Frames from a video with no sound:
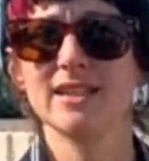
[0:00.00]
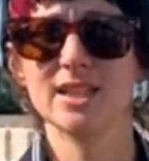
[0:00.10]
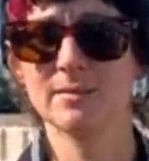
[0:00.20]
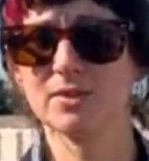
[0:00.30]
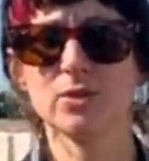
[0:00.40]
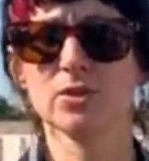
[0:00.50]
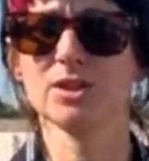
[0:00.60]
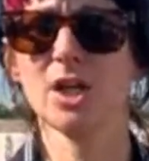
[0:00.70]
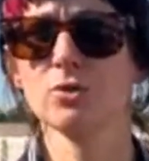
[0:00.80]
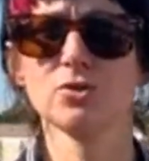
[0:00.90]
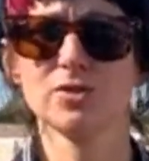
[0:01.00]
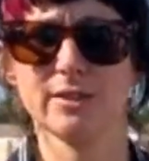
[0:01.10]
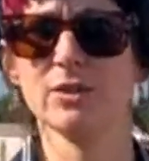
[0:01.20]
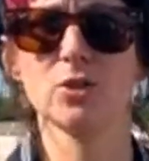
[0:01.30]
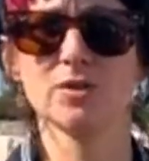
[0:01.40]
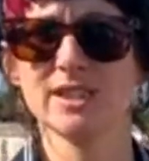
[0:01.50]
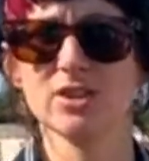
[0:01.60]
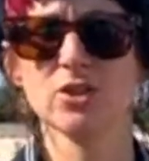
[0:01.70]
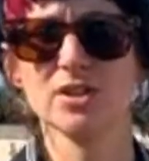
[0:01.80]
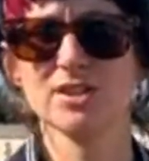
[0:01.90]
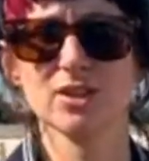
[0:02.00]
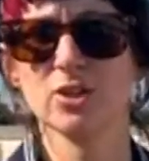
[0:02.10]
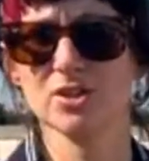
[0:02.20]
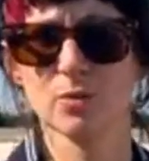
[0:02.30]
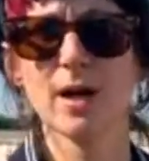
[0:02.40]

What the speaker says: in terms of horticultural difficulties across the